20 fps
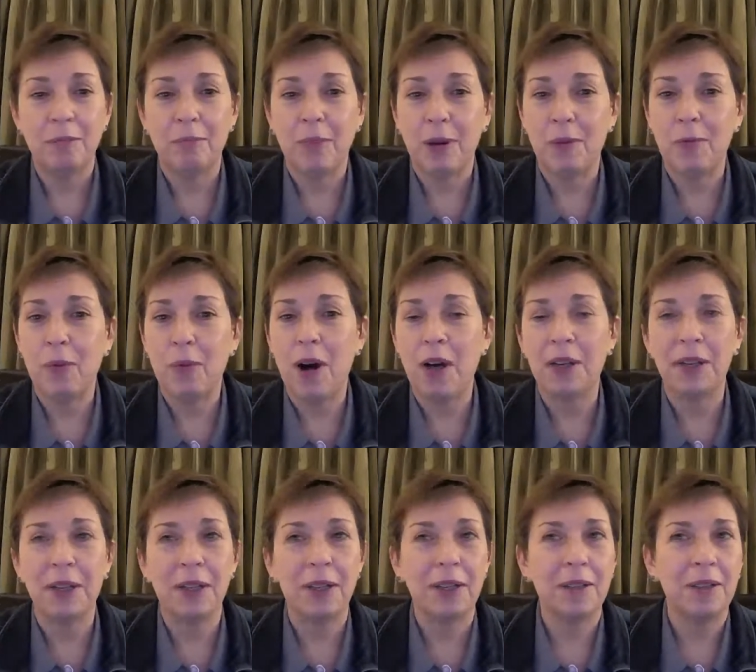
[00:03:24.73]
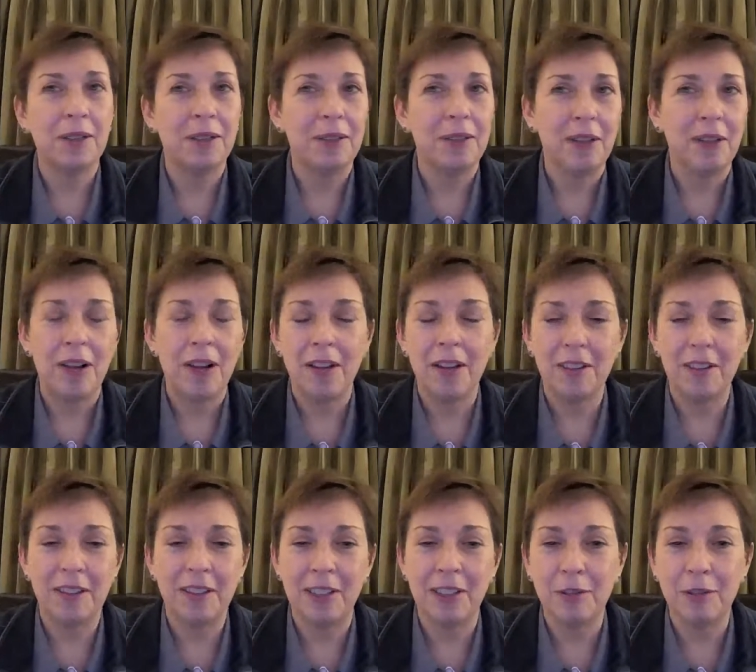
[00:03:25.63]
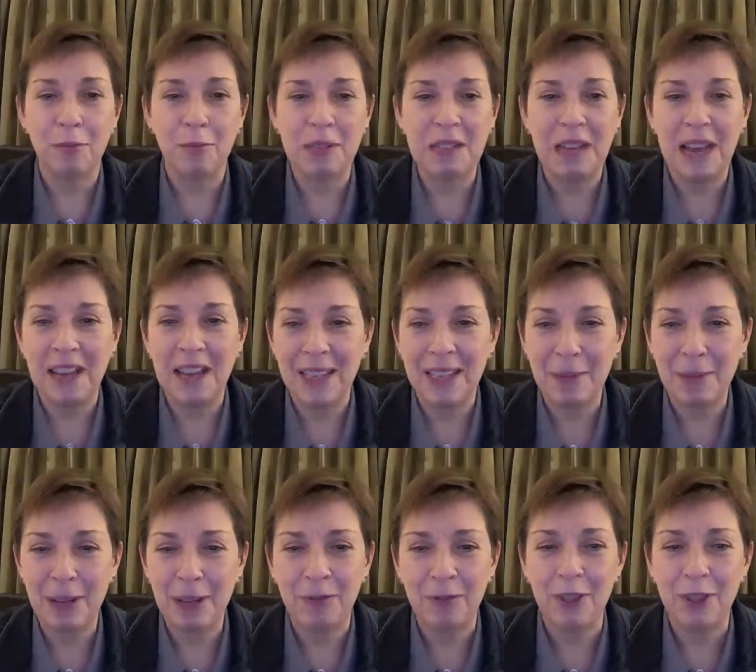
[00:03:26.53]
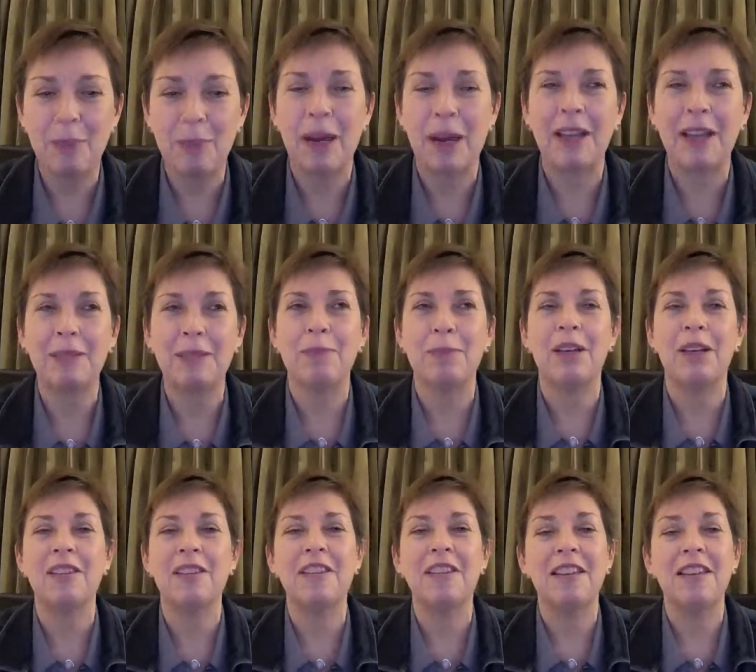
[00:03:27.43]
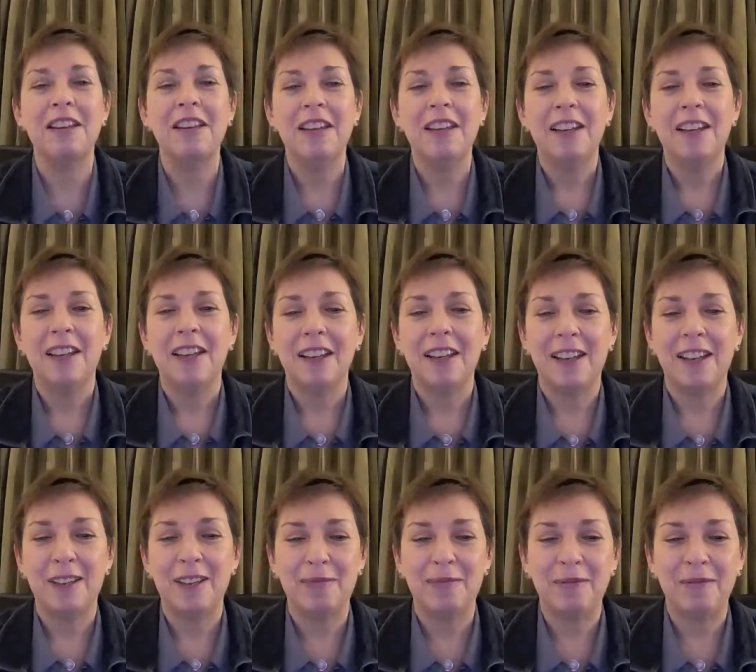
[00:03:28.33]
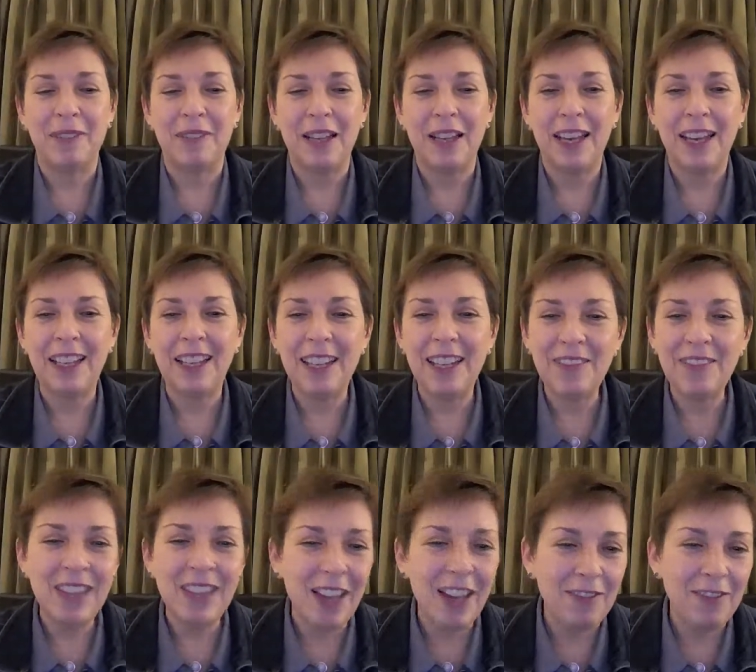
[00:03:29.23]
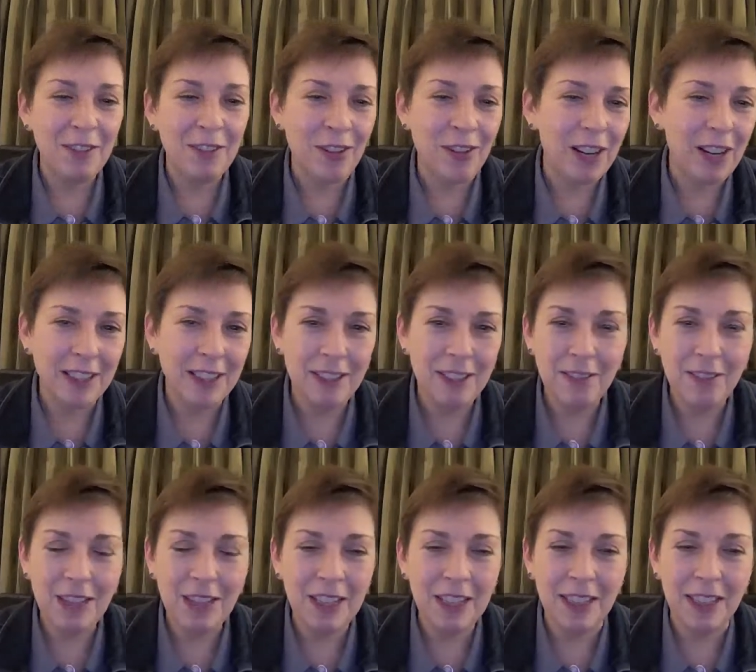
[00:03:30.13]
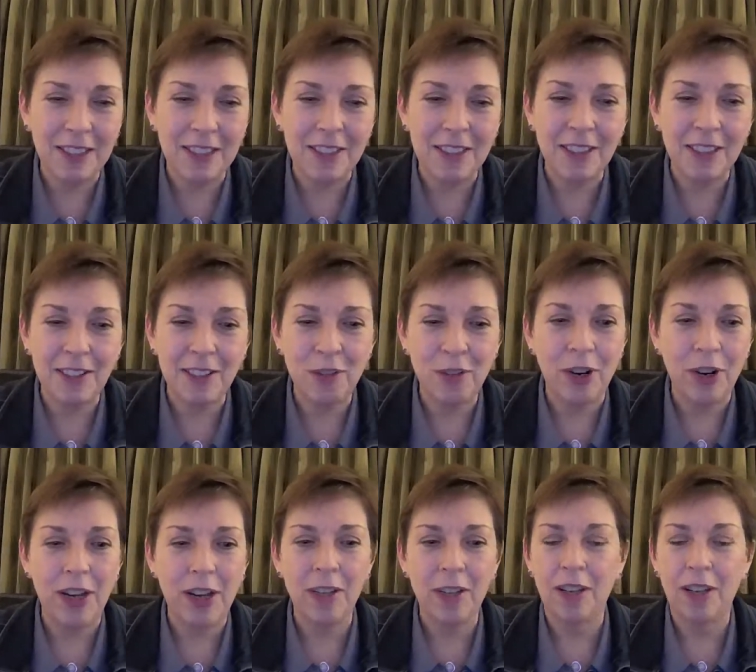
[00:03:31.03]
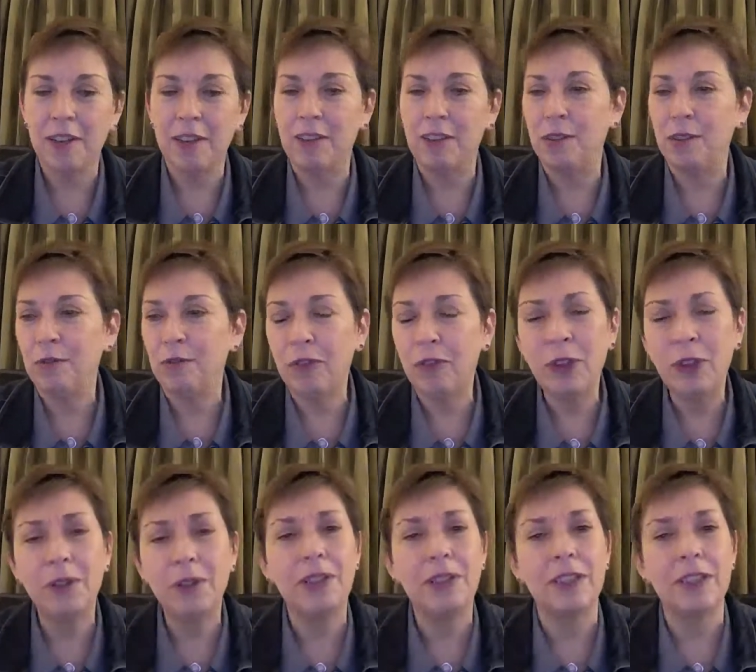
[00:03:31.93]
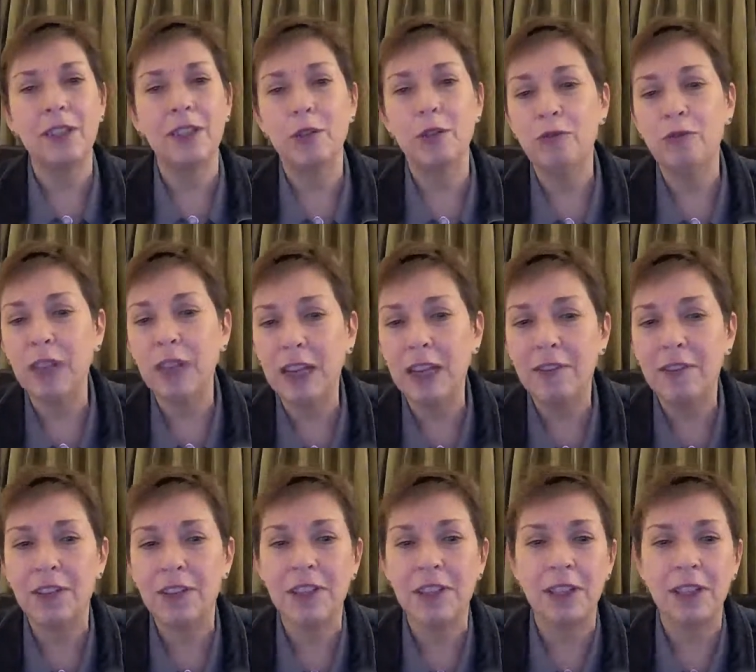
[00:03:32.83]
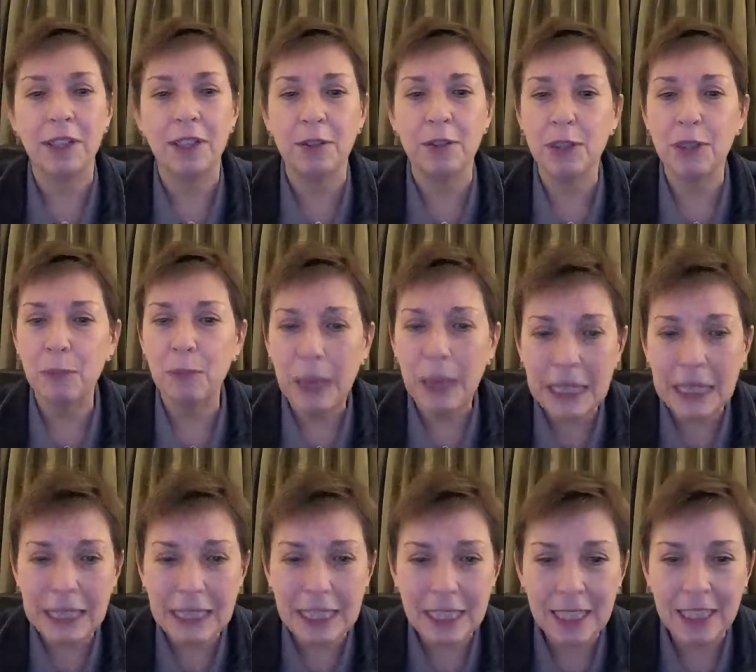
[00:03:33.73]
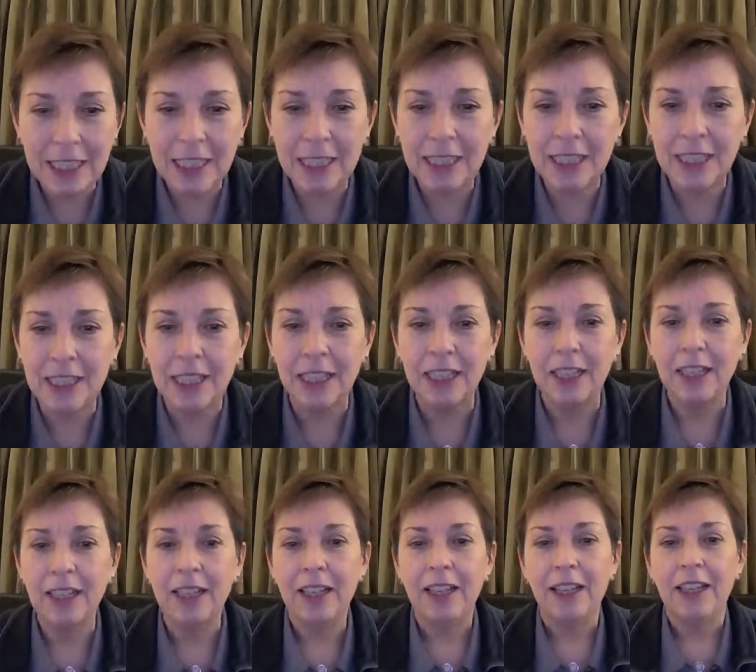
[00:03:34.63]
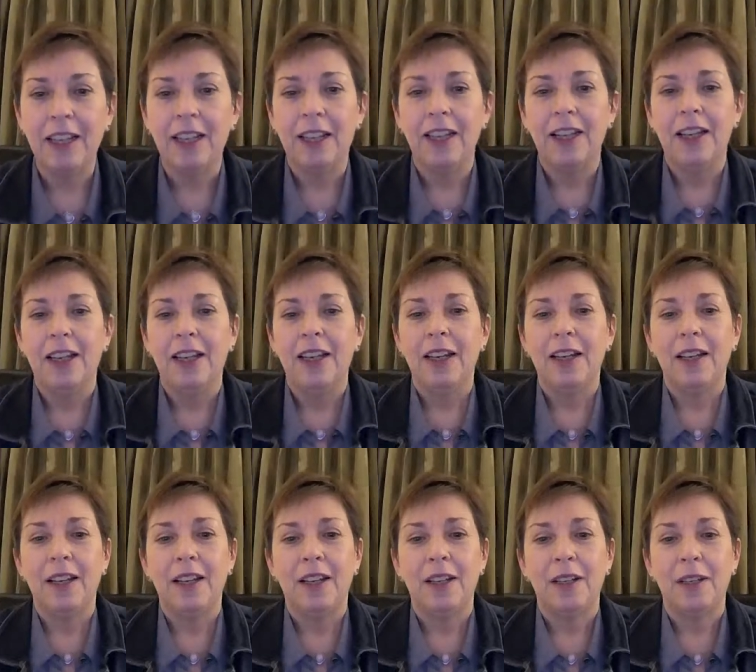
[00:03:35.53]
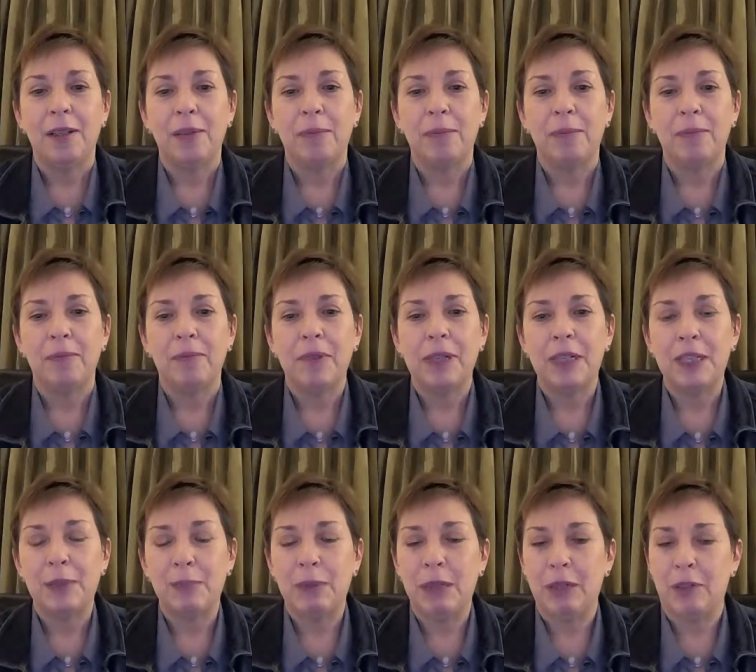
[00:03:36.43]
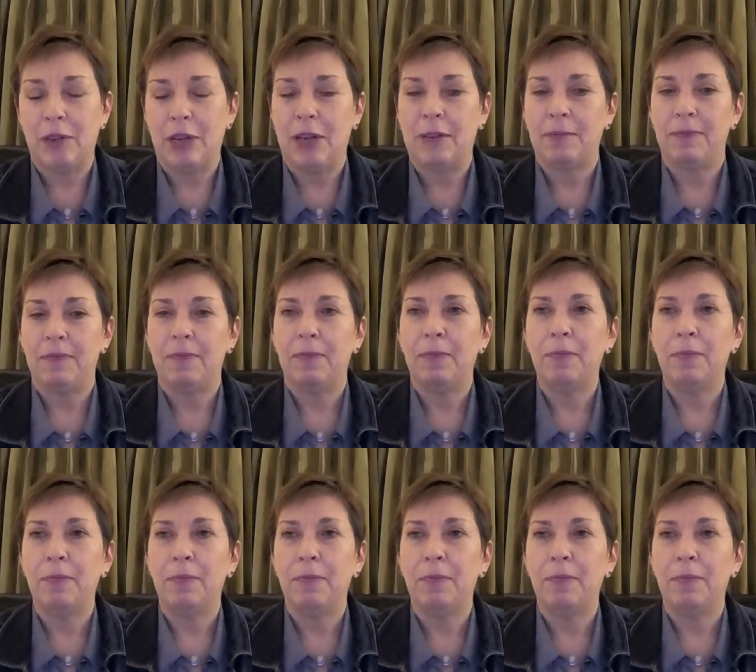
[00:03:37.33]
my water, all the things we've been talking about for the past month. Um, and I've loved trying new things, trying all the new foods and the new flavors and the new spices. Um, it's been great.